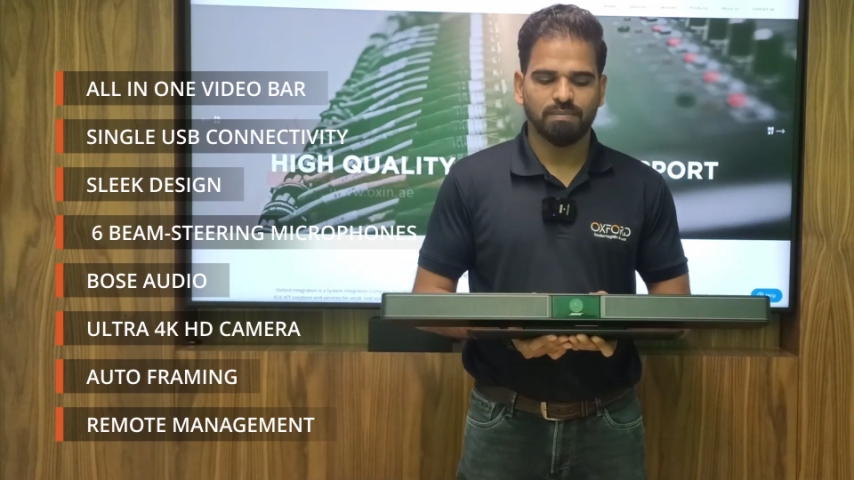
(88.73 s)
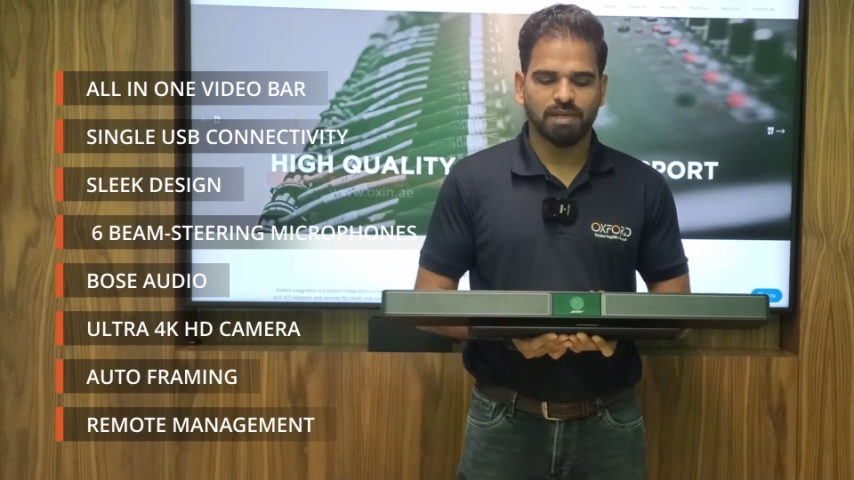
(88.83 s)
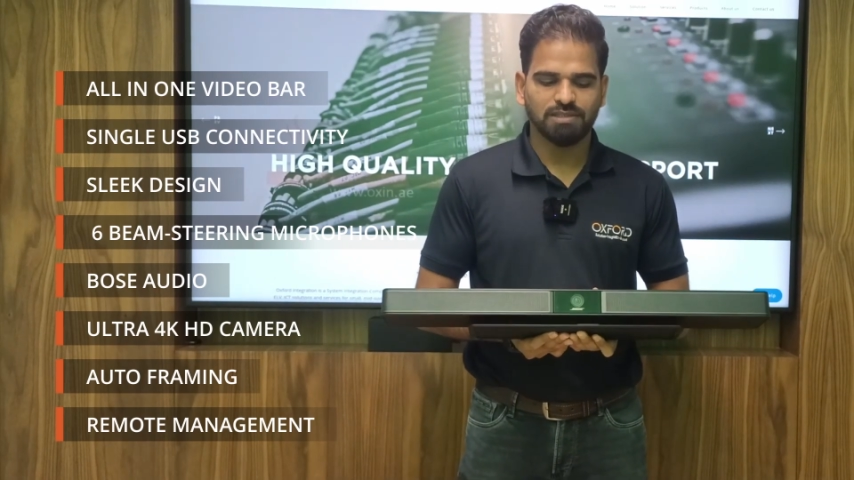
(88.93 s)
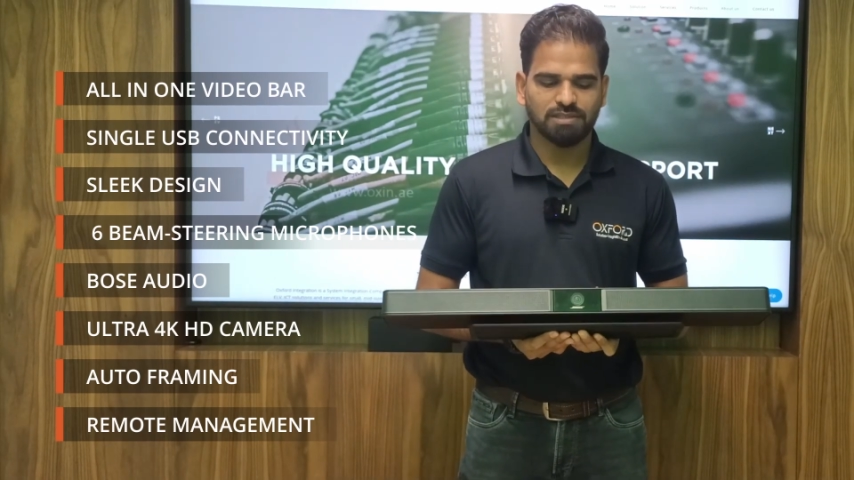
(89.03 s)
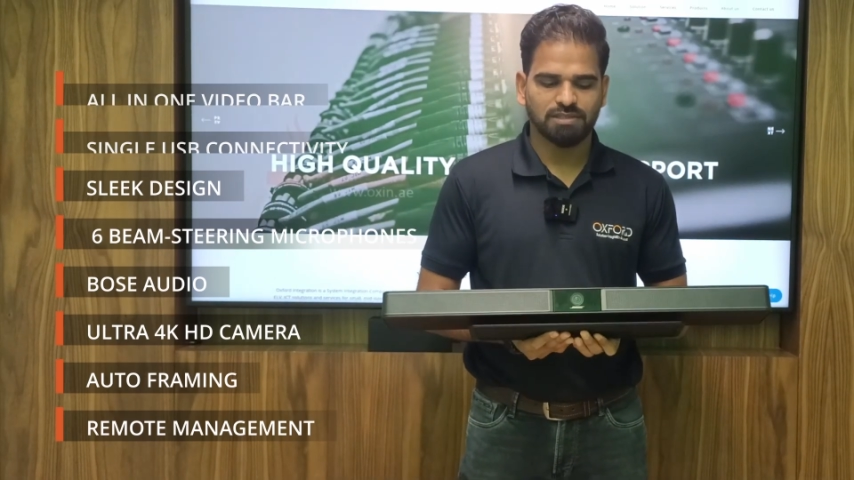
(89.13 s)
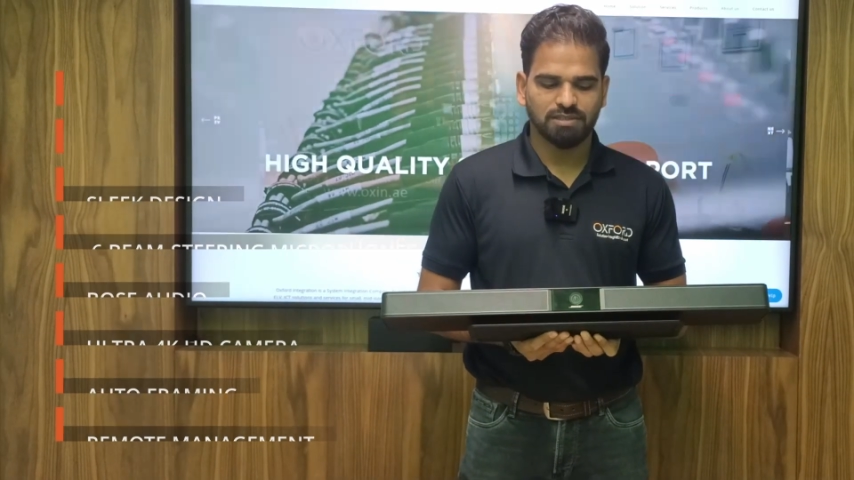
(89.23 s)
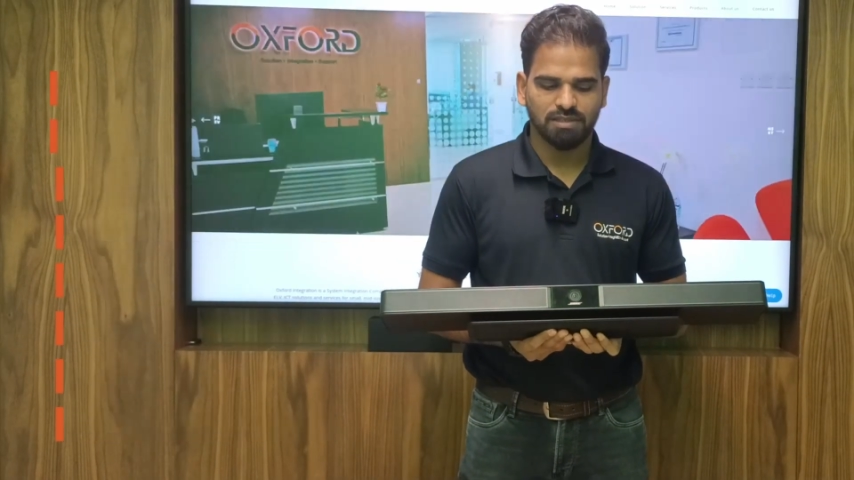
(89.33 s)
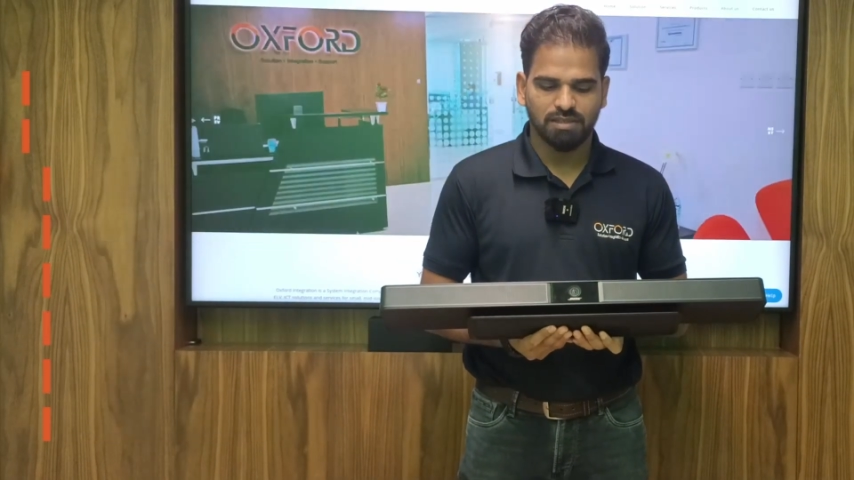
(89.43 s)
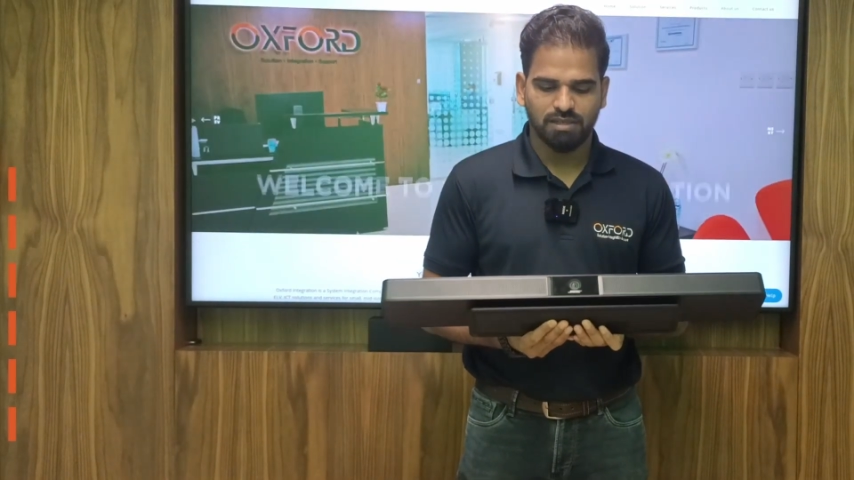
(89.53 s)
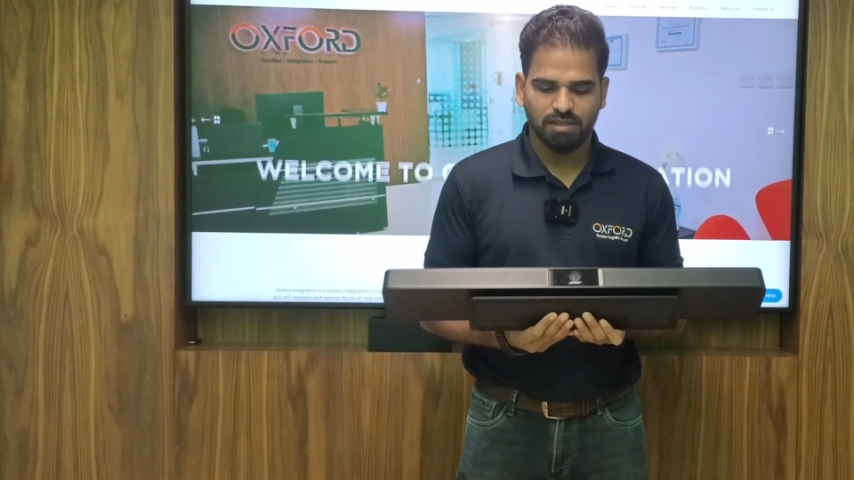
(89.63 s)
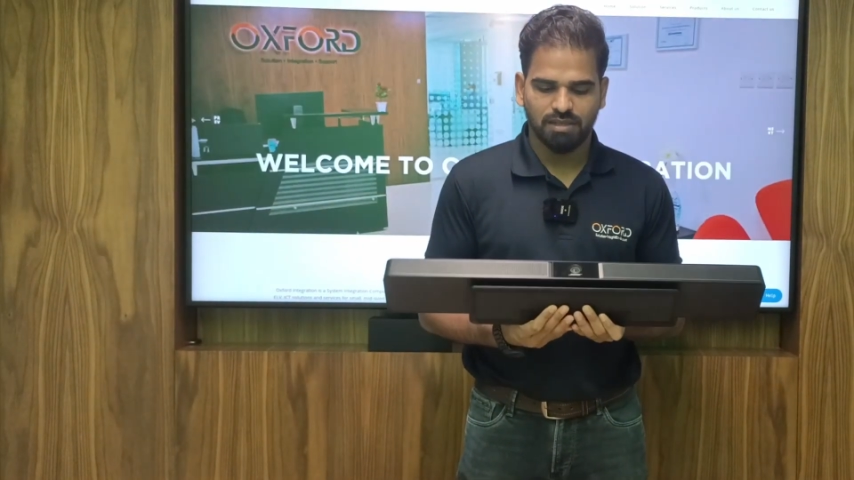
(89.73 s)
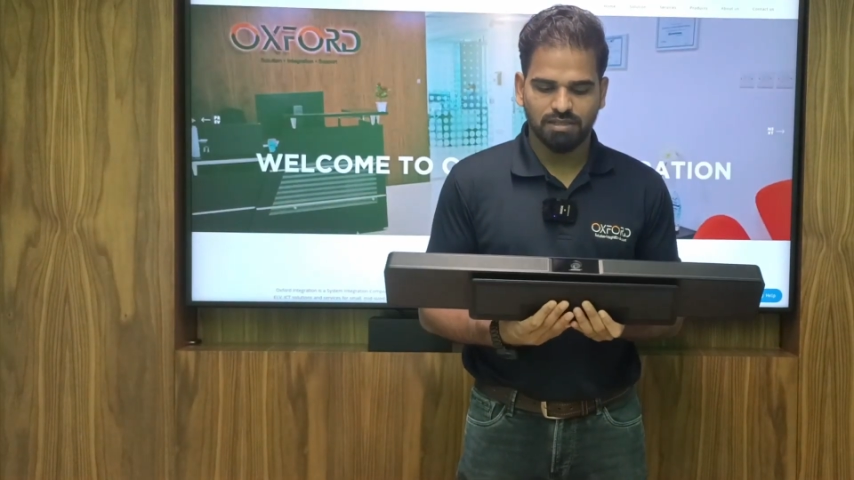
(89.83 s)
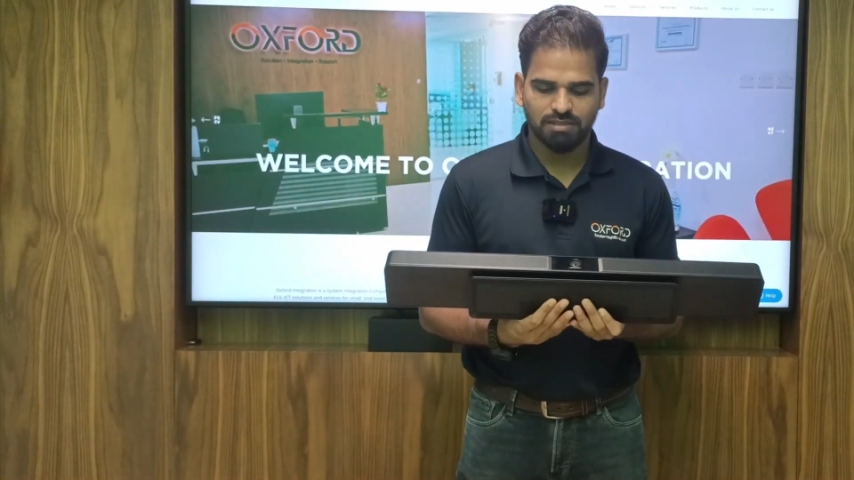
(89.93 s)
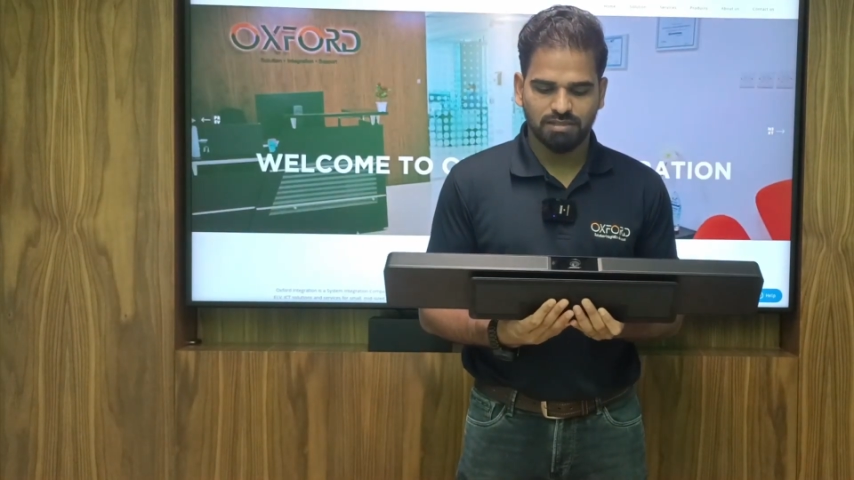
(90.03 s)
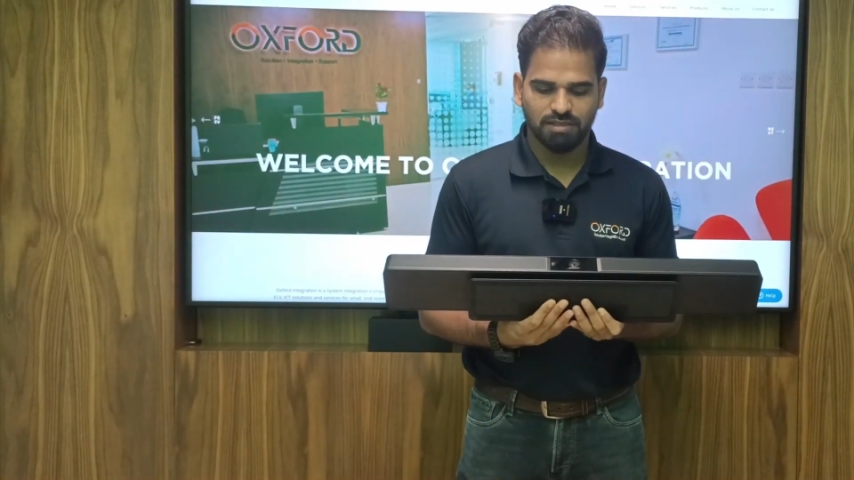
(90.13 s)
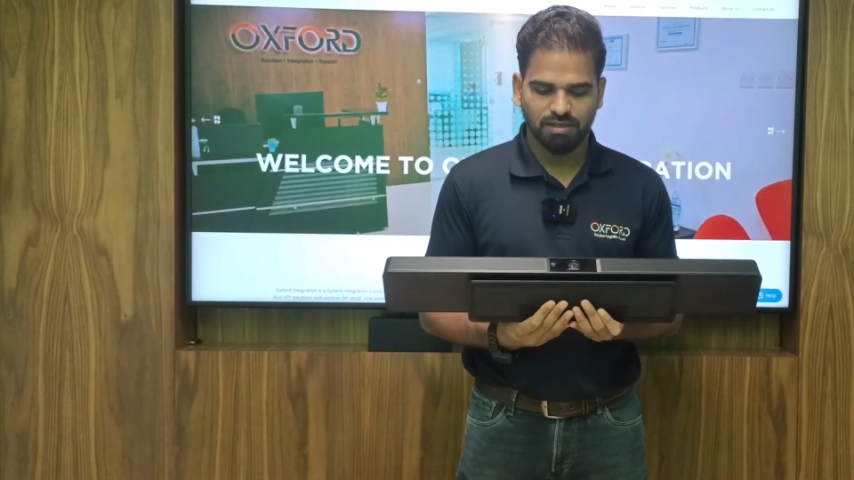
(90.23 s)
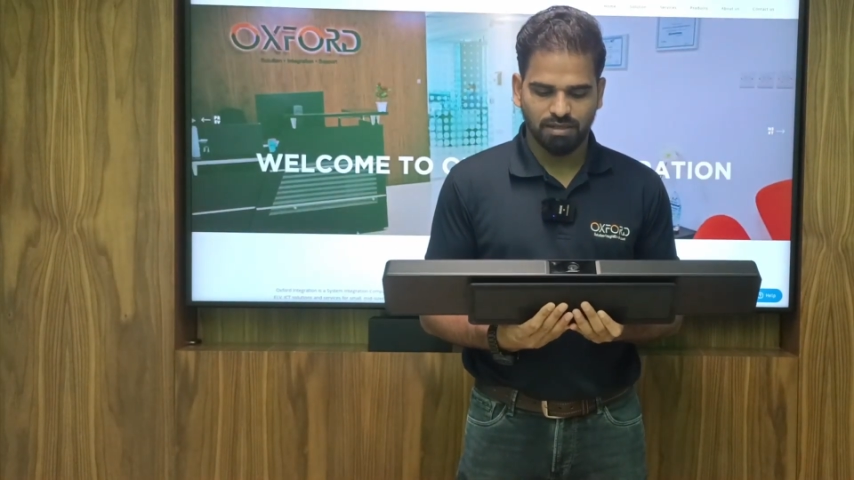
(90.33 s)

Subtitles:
plus this